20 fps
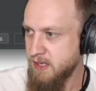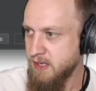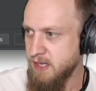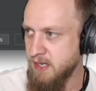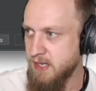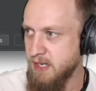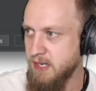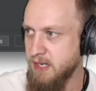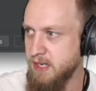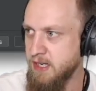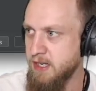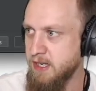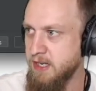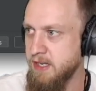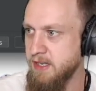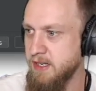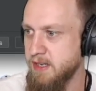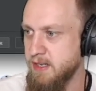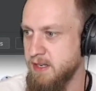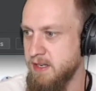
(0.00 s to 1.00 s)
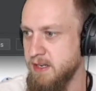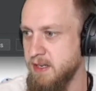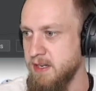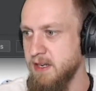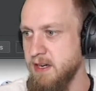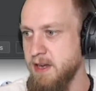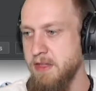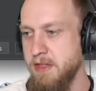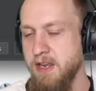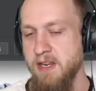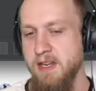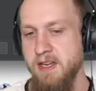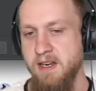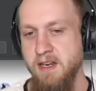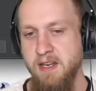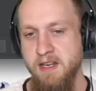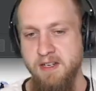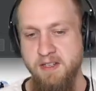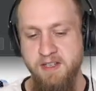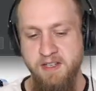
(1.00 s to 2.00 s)
I think I
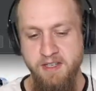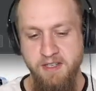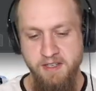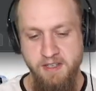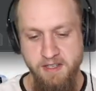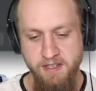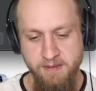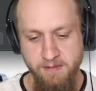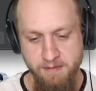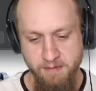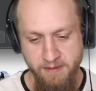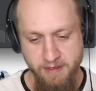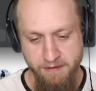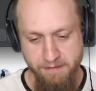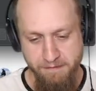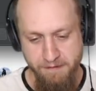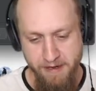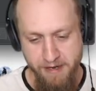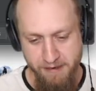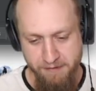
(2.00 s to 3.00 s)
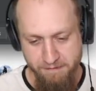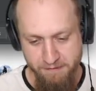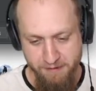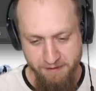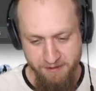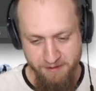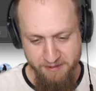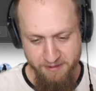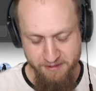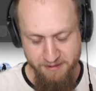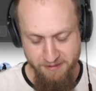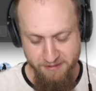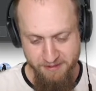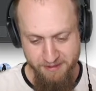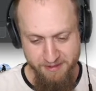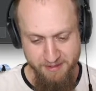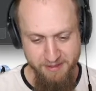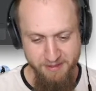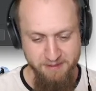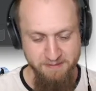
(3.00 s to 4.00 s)
like the idea. Like Firefox is
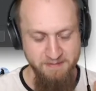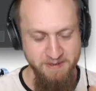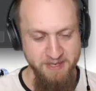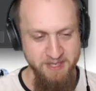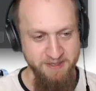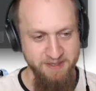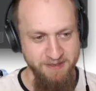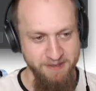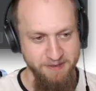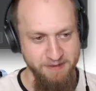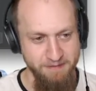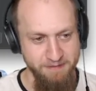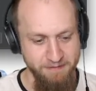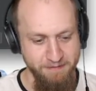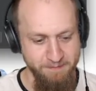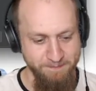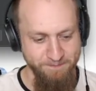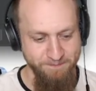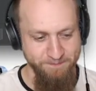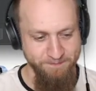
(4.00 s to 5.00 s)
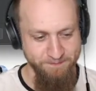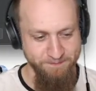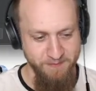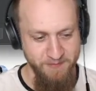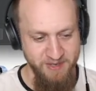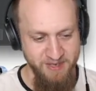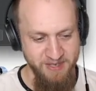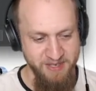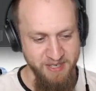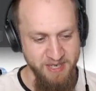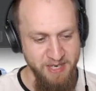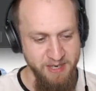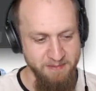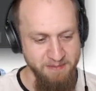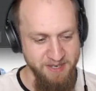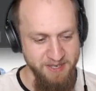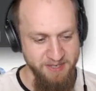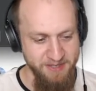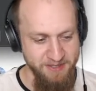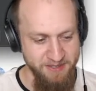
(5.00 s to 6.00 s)
this mix of an
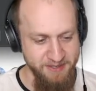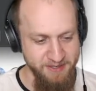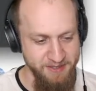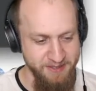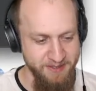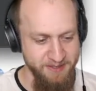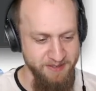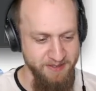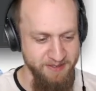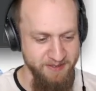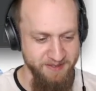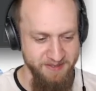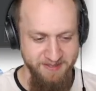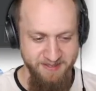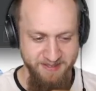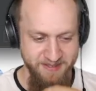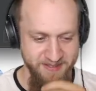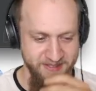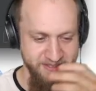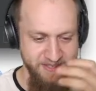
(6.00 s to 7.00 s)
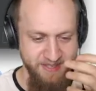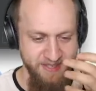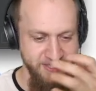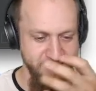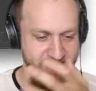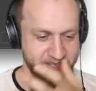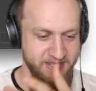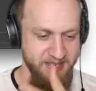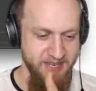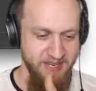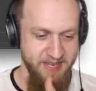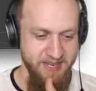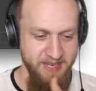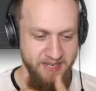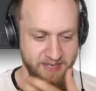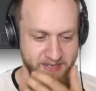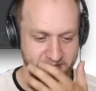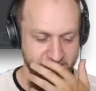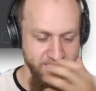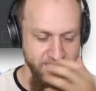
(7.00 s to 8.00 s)
elemental
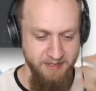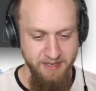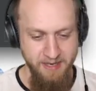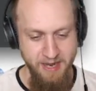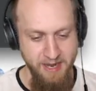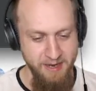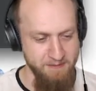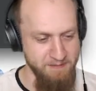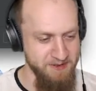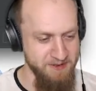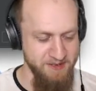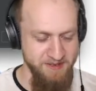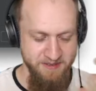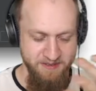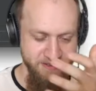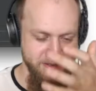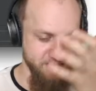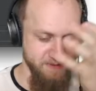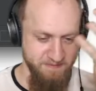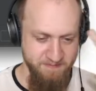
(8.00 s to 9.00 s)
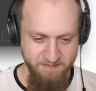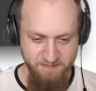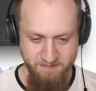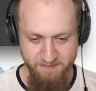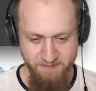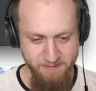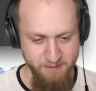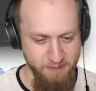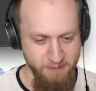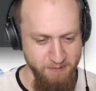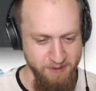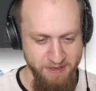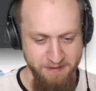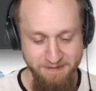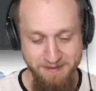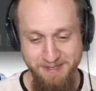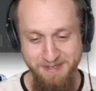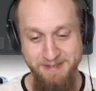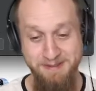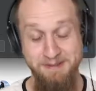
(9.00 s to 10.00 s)
and an element, whatever
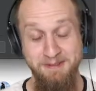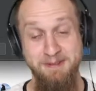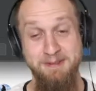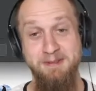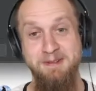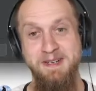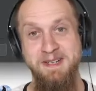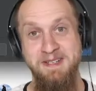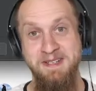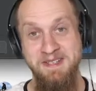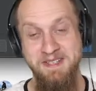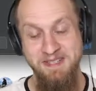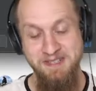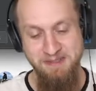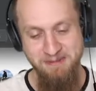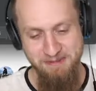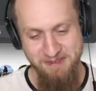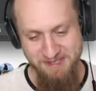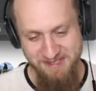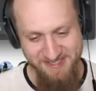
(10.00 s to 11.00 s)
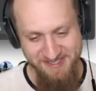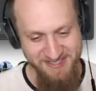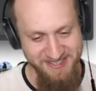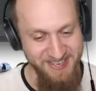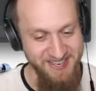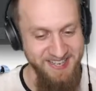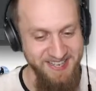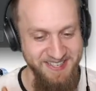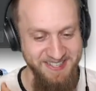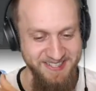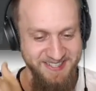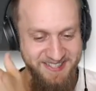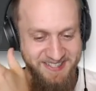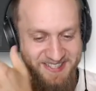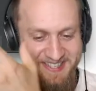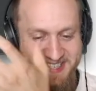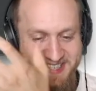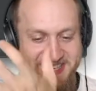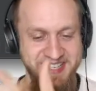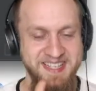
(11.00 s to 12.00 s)
the correct English word is, and
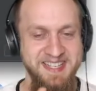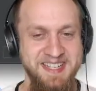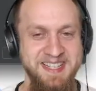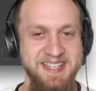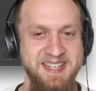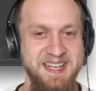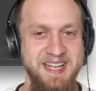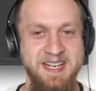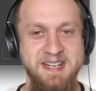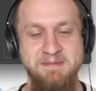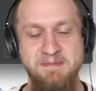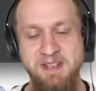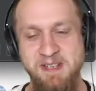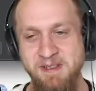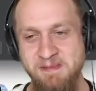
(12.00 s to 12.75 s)
an animal.